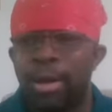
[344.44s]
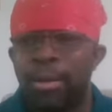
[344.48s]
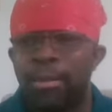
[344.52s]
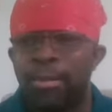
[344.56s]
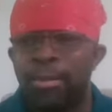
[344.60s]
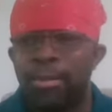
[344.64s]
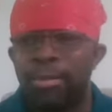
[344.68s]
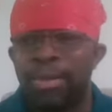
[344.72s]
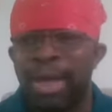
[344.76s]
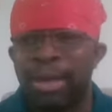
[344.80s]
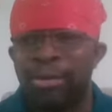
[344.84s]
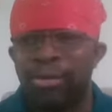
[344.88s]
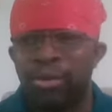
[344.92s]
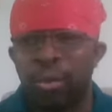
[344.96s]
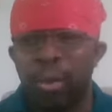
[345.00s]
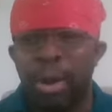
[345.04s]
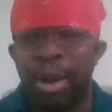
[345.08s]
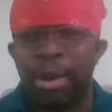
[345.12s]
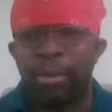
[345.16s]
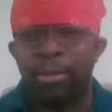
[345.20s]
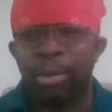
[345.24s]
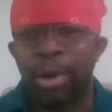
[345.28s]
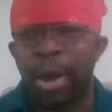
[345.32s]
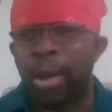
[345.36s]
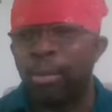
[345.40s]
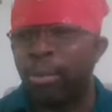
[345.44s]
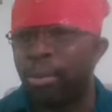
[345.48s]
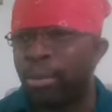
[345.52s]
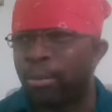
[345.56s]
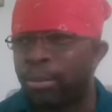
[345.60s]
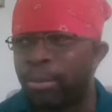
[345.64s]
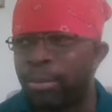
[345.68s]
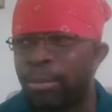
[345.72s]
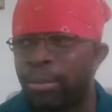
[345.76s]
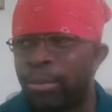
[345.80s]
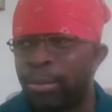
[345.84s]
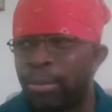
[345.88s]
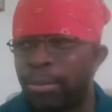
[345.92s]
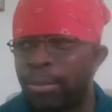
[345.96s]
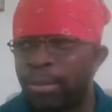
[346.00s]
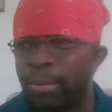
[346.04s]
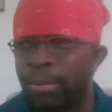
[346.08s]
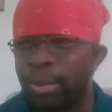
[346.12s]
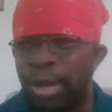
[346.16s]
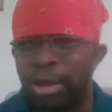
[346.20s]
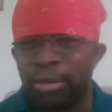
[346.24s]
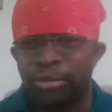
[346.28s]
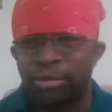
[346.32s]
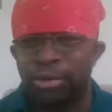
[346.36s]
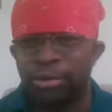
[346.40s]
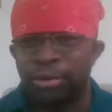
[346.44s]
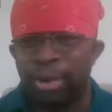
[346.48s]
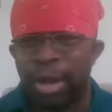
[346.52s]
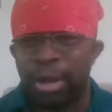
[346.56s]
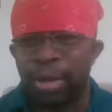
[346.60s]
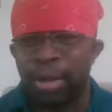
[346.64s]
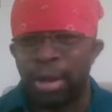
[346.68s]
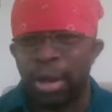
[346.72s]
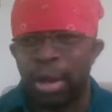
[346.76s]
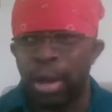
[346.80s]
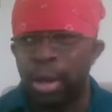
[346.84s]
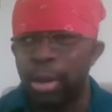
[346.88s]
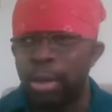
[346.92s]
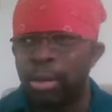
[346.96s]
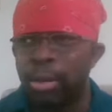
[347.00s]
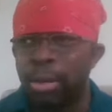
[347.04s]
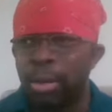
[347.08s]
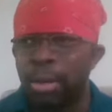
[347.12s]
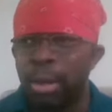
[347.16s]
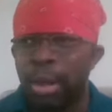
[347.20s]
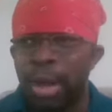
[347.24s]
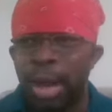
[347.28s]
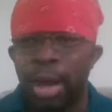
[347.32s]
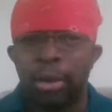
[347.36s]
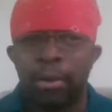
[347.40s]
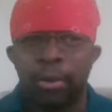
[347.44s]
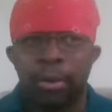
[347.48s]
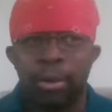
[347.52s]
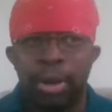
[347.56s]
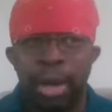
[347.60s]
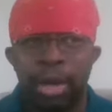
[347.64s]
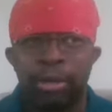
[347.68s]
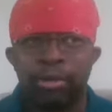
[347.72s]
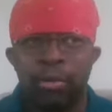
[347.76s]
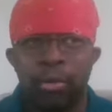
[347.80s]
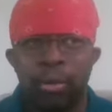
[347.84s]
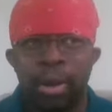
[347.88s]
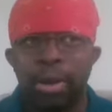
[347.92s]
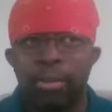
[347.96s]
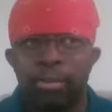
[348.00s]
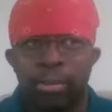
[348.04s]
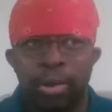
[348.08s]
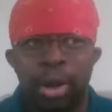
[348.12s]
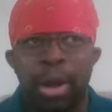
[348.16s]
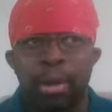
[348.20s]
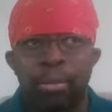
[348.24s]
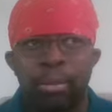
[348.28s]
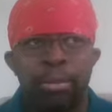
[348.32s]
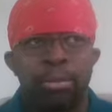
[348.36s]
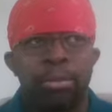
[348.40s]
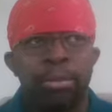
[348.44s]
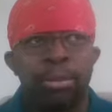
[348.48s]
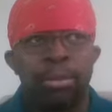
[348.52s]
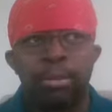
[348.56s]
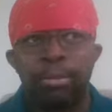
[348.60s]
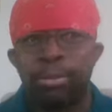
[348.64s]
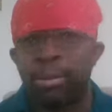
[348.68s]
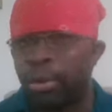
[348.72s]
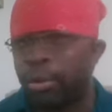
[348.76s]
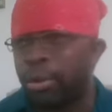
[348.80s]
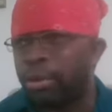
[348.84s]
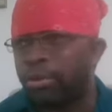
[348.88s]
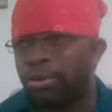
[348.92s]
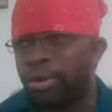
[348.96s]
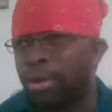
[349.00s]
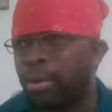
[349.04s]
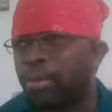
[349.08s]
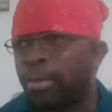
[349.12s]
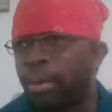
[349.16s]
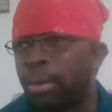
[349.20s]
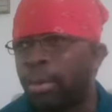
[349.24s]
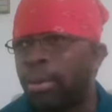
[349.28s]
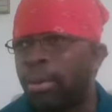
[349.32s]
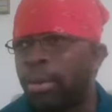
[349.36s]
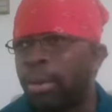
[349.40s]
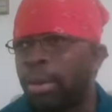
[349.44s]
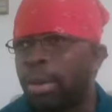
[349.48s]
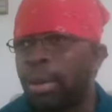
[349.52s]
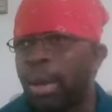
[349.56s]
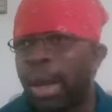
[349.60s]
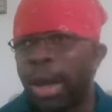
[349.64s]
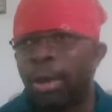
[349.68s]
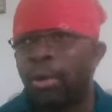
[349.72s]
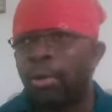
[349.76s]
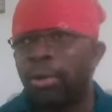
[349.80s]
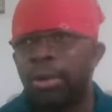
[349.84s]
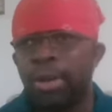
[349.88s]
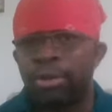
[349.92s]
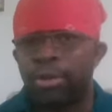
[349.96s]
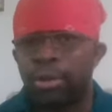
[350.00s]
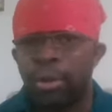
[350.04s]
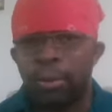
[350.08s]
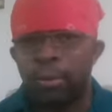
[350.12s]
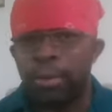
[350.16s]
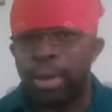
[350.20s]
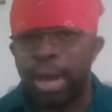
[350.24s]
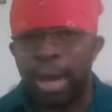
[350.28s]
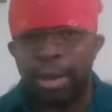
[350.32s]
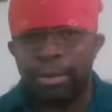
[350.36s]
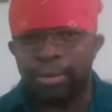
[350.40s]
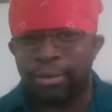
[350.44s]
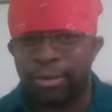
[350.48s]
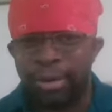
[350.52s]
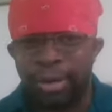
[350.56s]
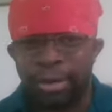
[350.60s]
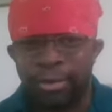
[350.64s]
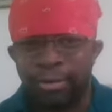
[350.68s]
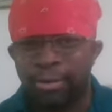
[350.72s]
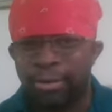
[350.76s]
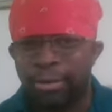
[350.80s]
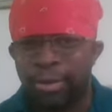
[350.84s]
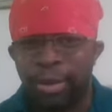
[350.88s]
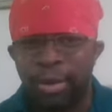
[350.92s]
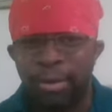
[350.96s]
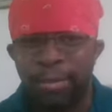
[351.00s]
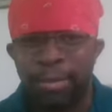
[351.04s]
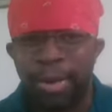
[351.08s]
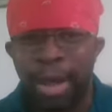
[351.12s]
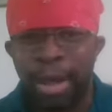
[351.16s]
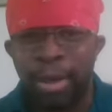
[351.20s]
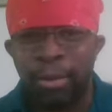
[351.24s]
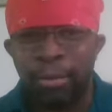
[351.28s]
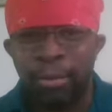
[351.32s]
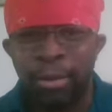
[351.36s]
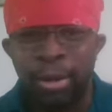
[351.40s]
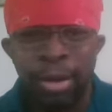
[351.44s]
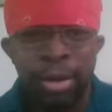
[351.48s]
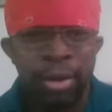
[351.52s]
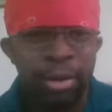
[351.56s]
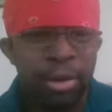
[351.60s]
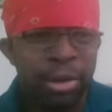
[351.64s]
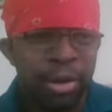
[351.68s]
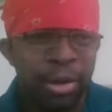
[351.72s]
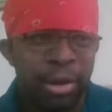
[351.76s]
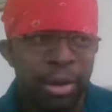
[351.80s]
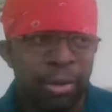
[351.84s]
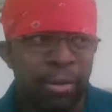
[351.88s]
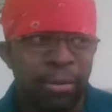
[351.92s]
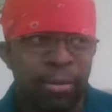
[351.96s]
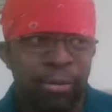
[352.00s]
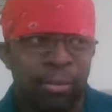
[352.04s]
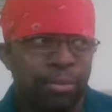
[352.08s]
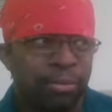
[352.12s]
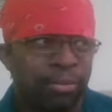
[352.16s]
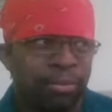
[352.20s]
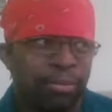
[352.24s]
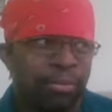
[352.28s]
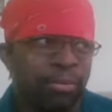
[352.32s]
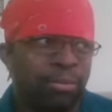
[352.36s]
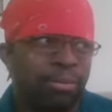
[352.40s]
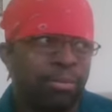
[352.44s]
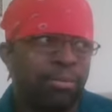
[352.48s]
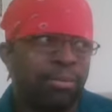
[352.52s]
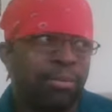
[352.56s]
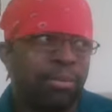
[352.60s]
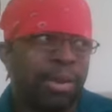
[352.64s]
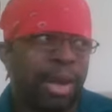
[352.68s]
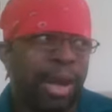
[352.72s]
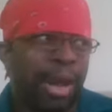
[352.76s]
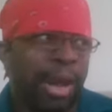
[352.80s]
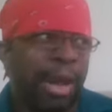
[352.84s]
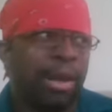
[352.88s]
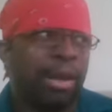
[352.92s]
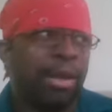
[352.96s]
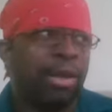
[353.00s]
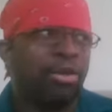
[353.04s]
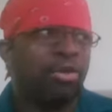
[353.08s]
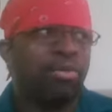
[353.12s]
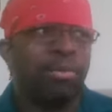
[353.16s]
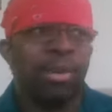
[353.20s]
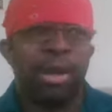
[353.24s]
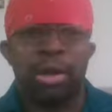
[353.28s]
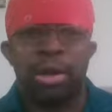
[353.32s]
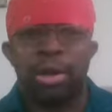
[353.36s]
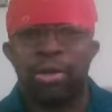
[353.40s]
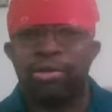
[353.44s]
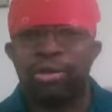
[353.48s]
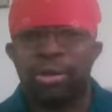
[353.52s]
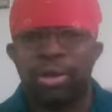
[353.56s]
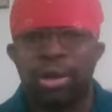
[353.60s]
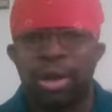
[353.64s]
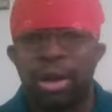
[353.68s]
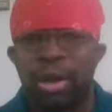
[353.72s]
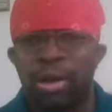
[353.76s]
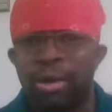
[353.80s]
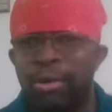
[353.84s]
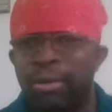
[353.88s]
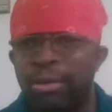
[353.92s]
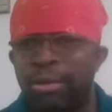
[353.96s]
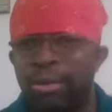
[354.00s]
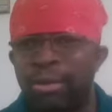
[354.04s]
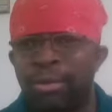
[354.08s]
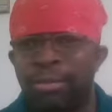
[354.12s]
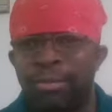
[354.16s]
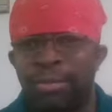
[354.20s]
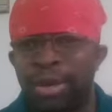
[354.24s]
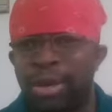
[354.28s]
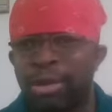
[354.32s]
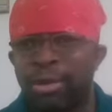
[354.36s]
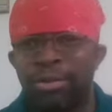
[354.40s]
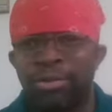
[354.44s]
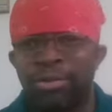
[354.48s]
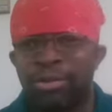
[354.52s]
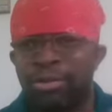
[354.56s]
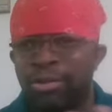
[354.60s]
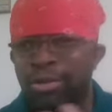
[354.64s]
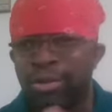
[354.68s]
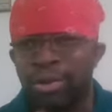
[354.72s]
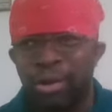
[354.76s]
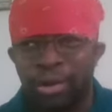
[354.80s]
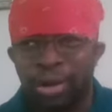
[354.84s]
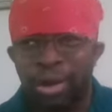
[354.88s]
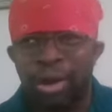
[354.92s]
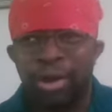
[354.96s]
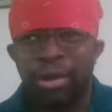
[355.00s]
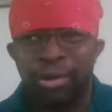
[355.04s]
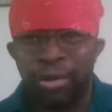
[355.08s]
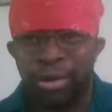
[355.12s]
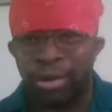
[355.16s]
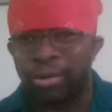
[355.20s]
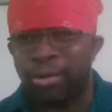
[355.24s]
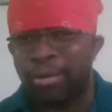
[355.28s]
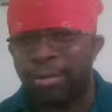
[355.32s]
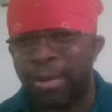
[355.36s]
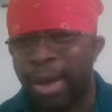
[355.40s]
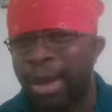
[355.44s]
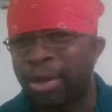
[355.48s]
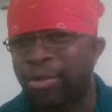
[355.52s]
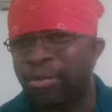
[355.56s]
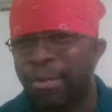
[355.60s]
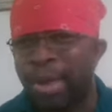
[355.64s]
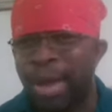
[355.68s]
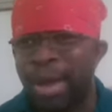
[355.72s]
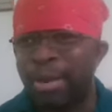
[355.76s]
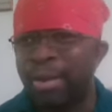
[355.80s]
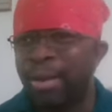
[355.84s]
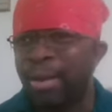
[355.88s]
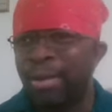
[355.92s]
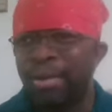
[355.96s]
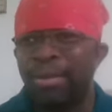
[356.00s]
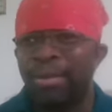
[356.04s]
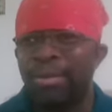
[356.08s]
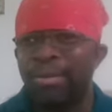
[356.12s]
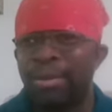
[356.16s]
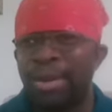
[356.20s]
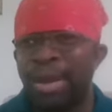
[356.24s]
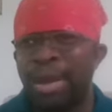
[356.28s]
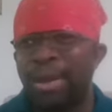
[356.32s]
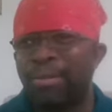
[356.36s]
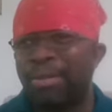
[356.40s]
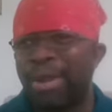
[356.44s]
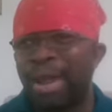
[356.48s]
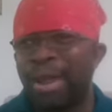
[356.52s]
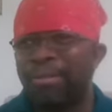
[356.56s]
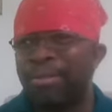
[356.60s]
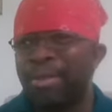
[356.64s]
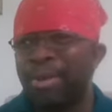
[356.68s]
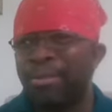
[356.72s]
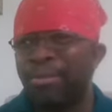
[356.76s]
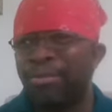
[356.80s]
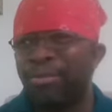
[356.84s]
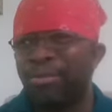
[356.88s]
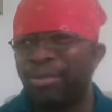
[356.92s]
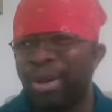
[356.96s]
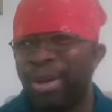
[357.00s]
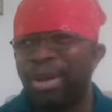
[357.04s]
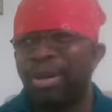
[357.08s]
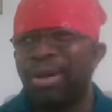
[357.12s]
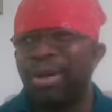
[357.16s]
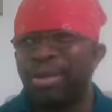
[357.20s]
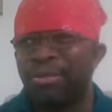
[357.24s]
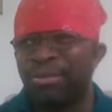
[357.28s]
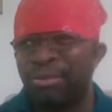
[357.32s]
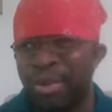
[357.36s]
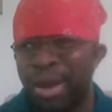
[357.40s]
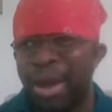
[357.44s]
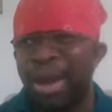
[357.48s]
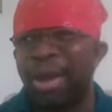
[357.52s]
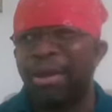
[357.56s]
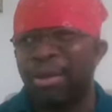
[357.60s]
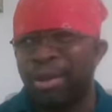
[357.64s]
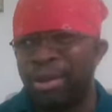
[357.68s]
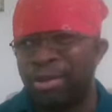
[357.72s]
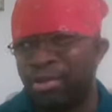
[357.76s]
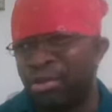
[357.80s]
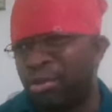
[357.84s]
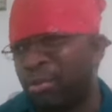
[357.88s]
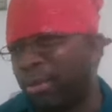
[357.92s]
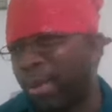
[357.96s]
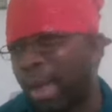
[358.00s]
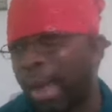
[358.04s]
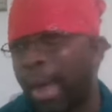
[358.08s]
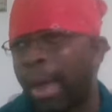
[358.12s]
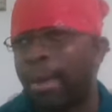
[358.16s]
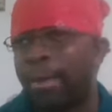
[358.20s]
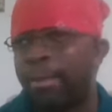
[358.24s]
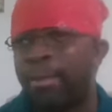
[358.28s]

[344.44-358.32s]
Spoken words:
that's a white problem. And she's like, huh? And I go, that's a white problem, pure and simple. I go, this whole nonsense about, you know, hating you because your color doesn't match mine. Yeah, black people really rarely do that.